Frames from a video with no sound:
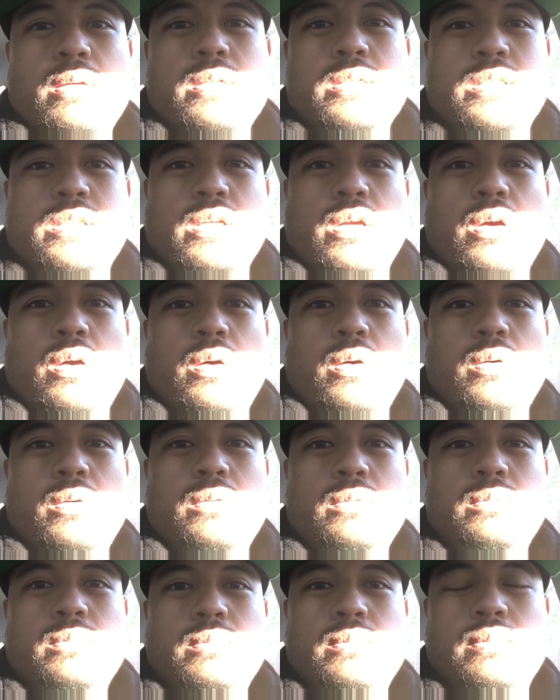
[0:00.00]

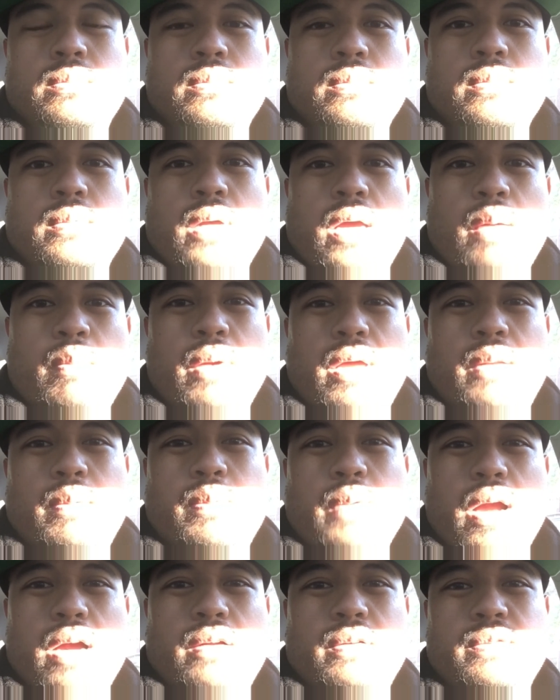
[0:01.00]
So I'm at
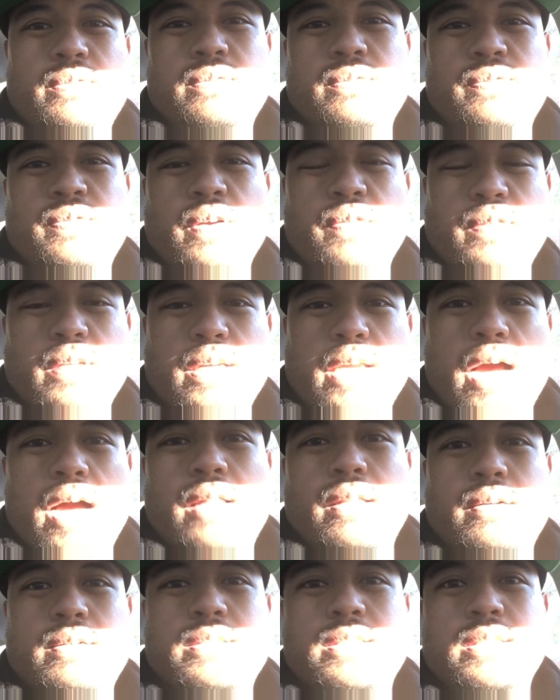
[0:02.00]
around
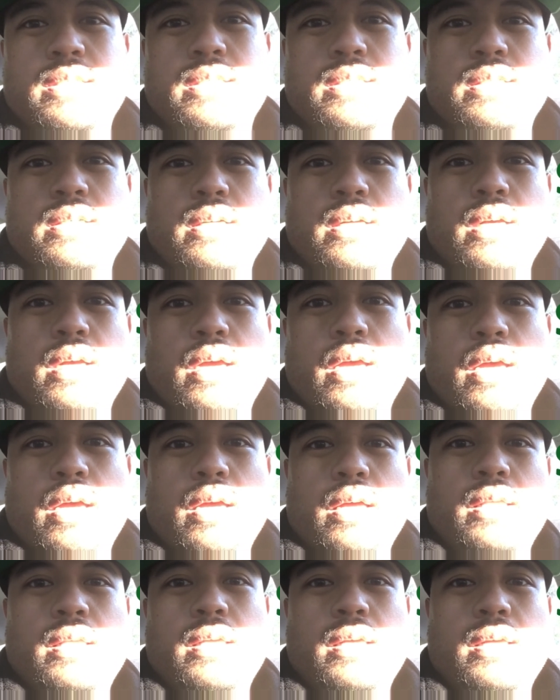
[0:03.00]
$50.
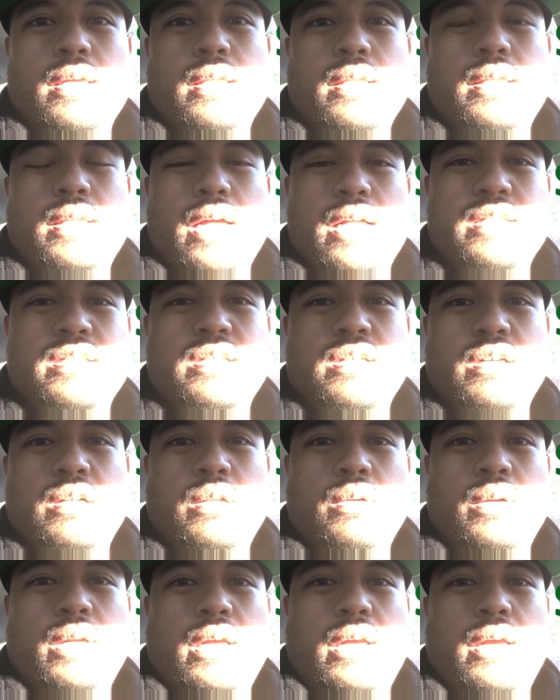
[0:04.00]
That's
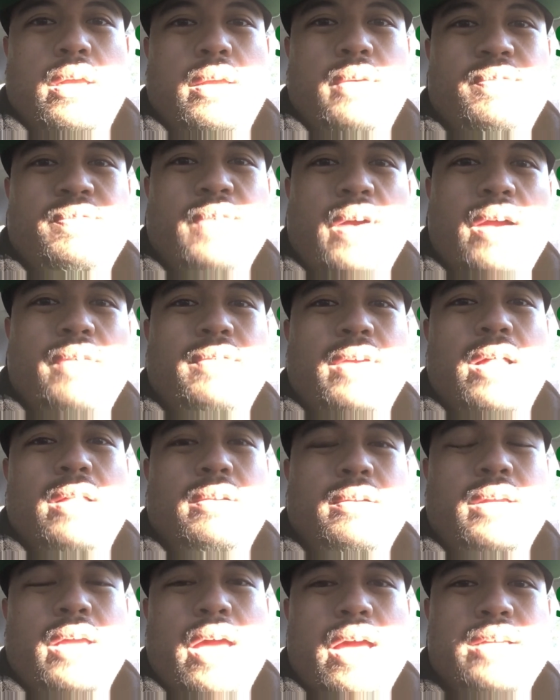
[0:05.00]
including a
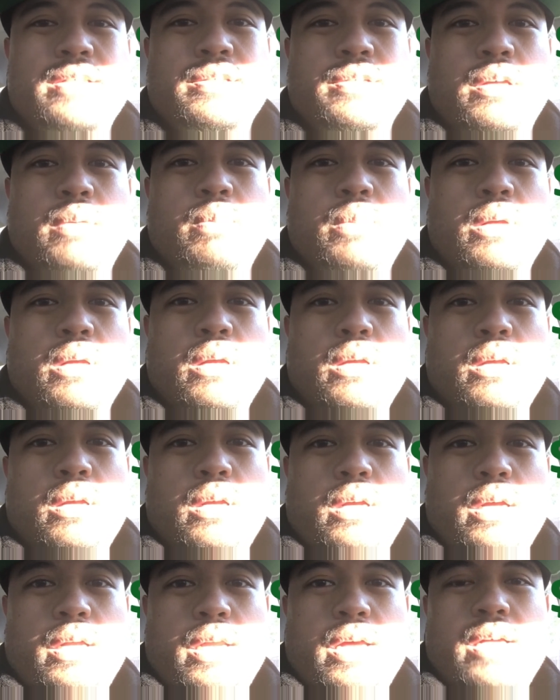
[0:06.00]
$5 cash tip.
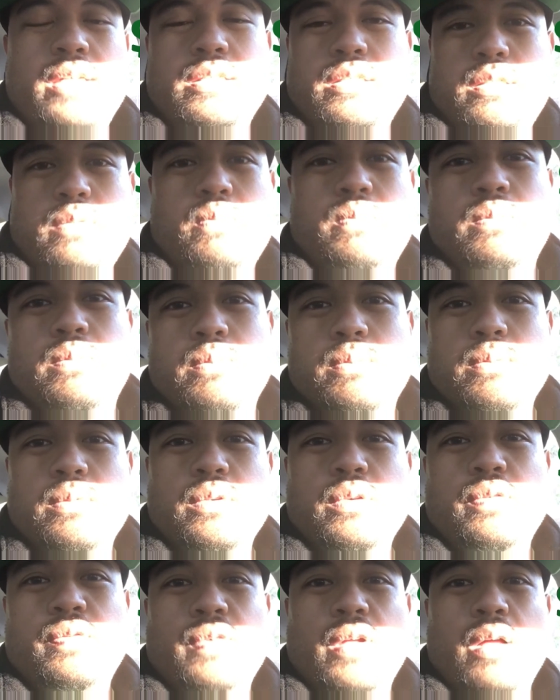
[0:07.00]
And as
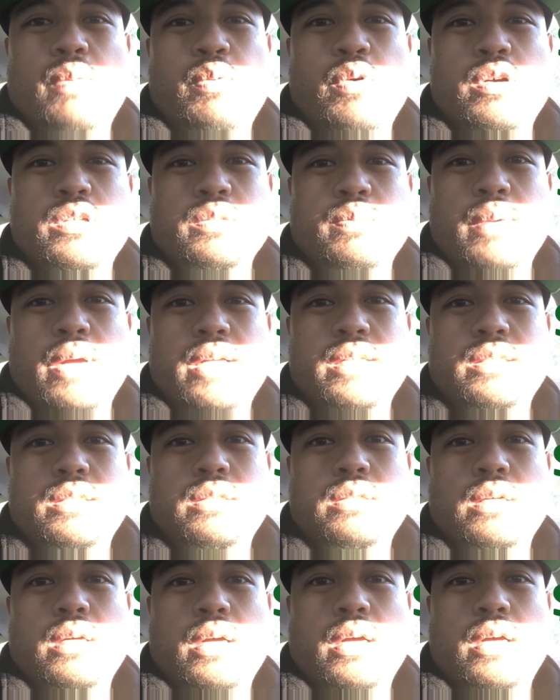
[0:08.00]
you fellow
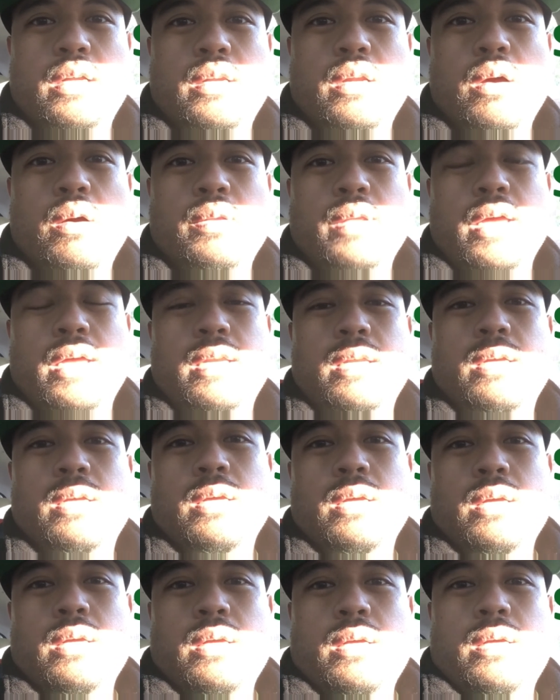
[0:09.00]
Postmates know, that
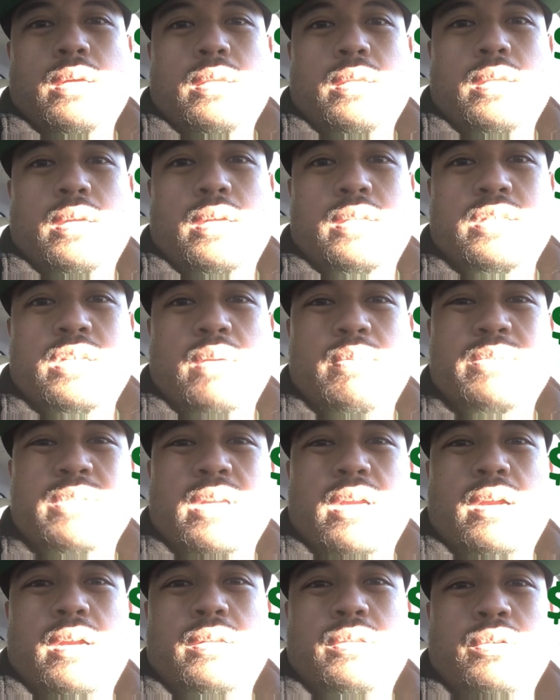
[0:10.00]
the tips
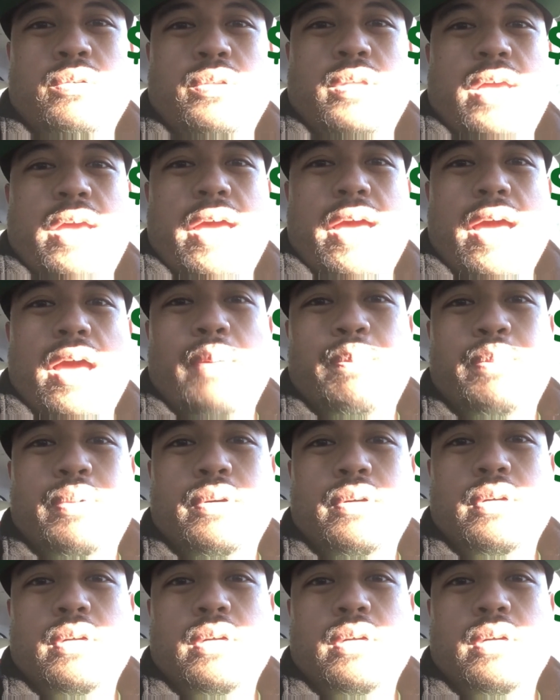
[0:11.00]
that are through the app